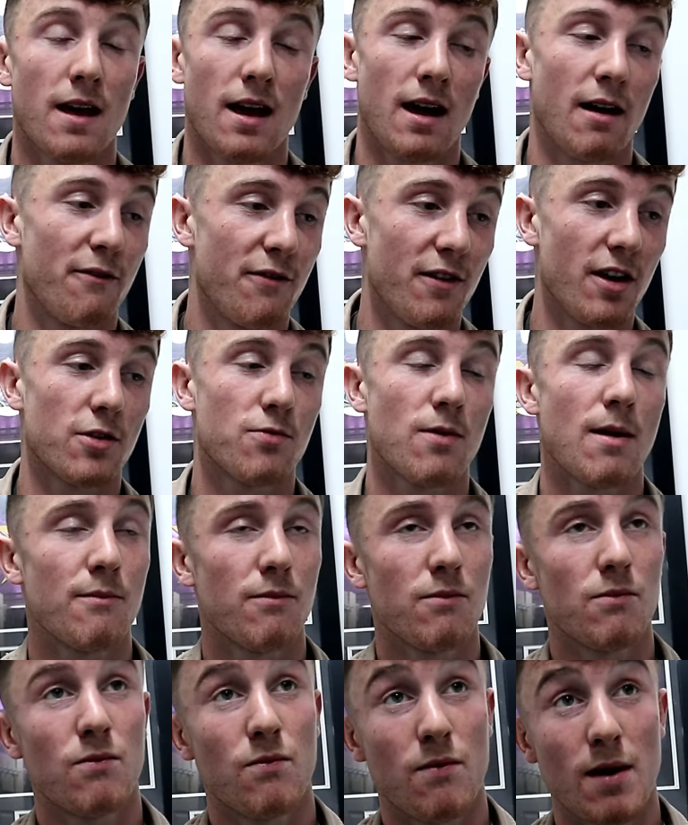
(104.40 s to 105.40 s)
at first
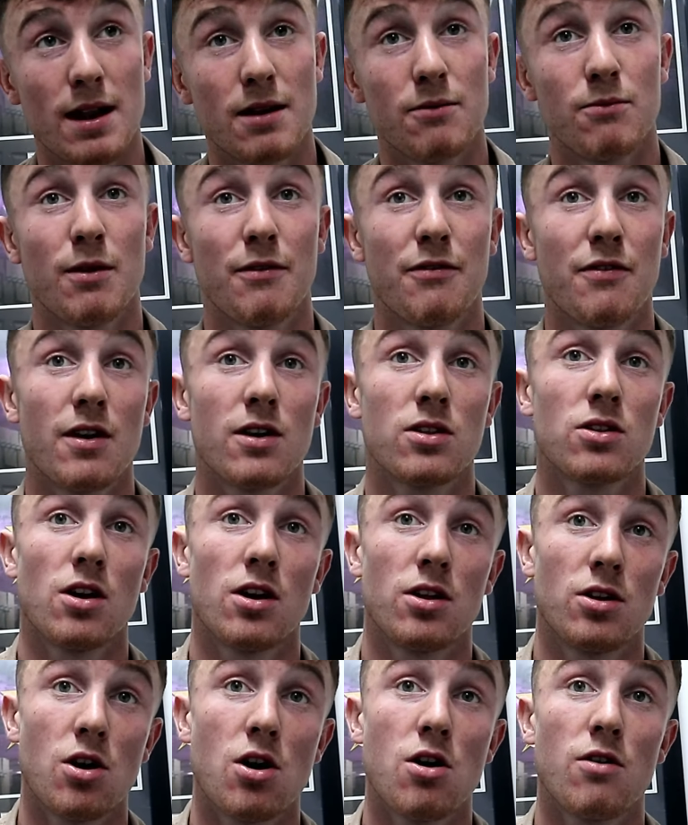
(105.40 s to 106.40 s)
when when we first
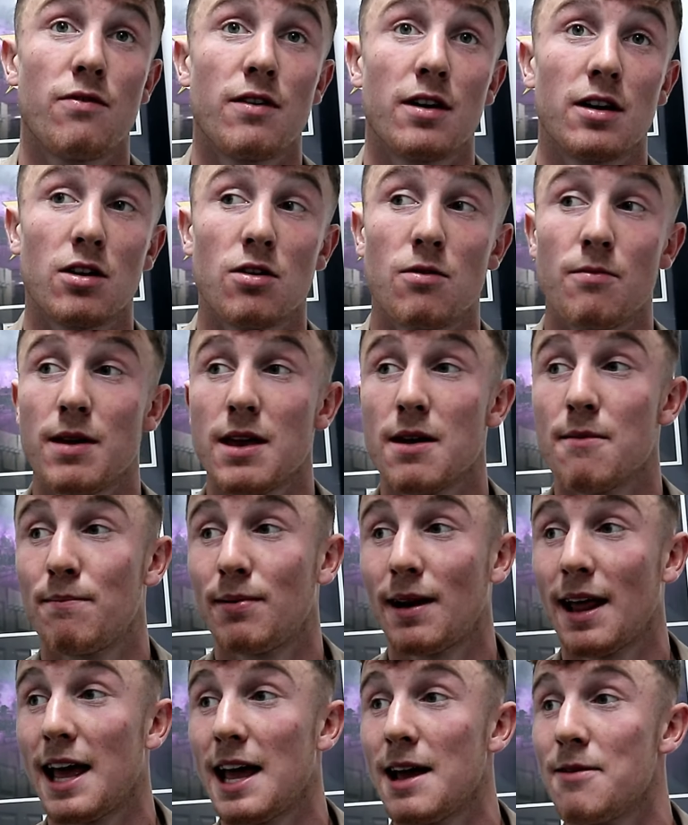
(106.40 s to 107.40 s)
turned over, you know, me and
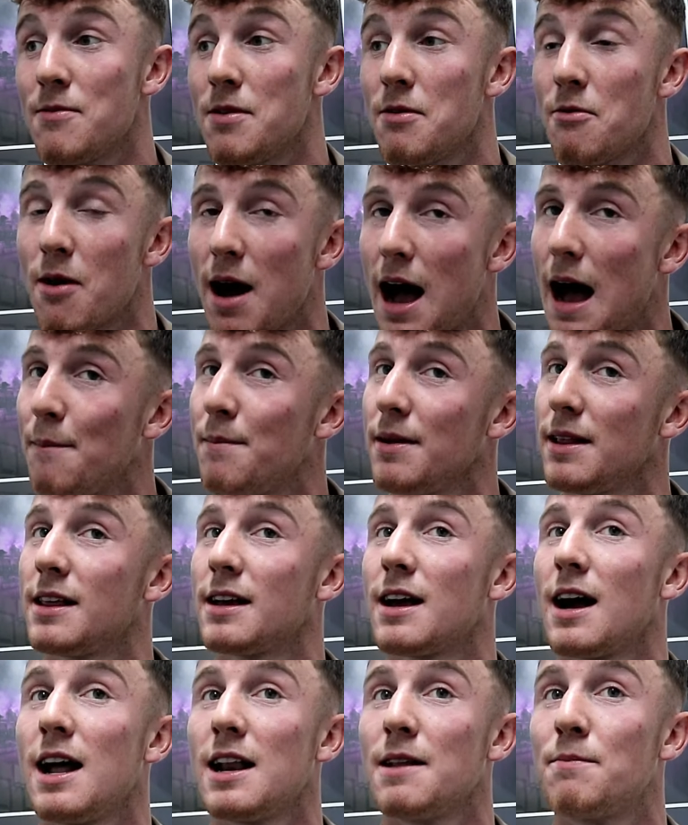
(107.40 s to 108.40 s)
Blaine, we were happy
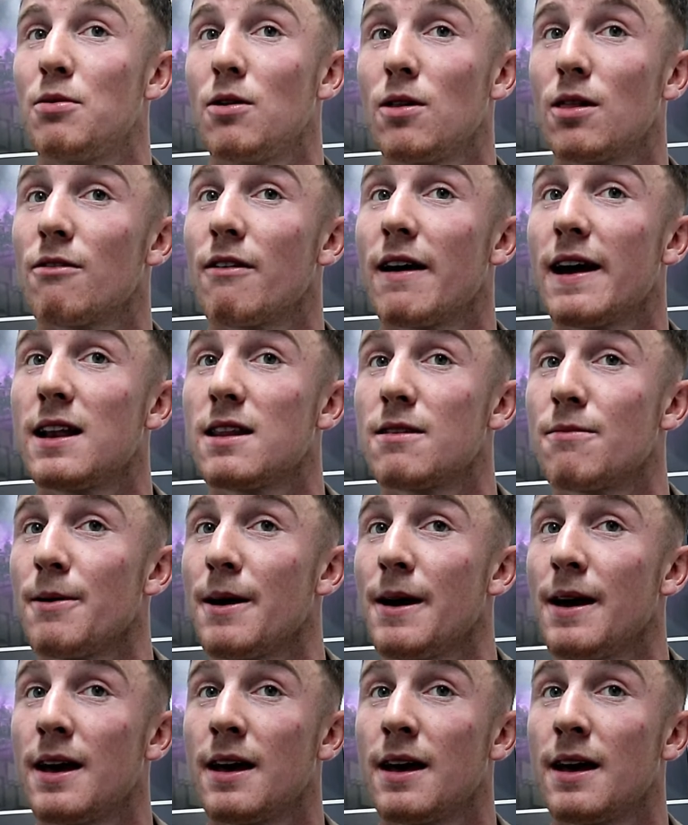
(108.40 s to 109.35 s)
to kind of pull the reins a bit,